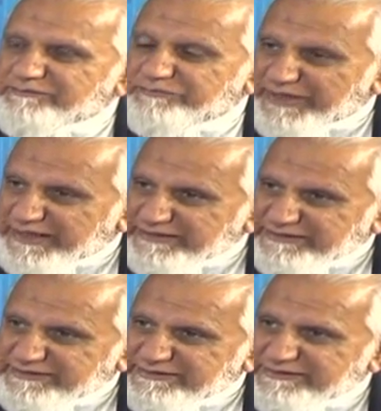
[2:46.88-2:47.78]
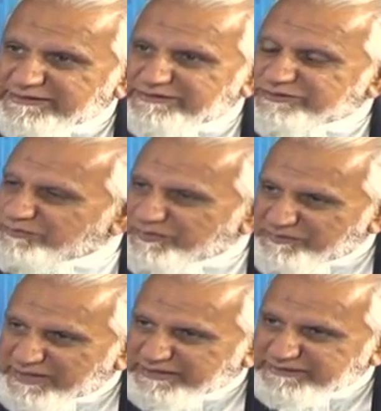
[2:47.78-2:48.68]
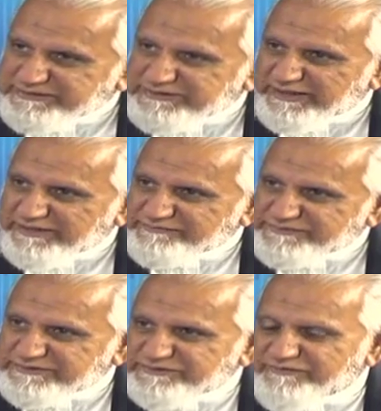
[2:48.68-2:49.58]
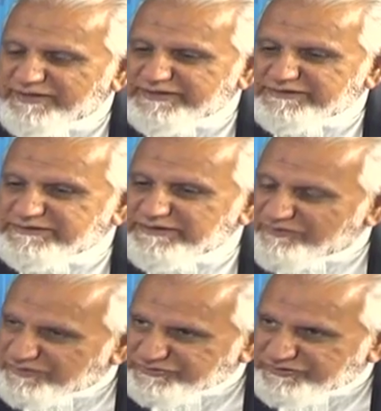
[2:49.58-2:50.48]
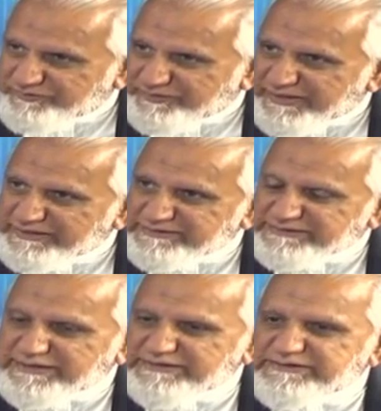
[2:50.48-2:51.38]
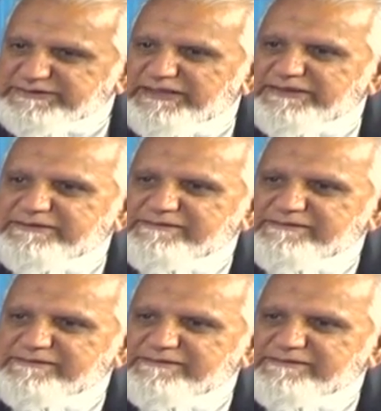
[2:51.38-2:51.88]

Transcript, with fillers: bracket in the supermarket shelves as far as the All Joy brand is concerned.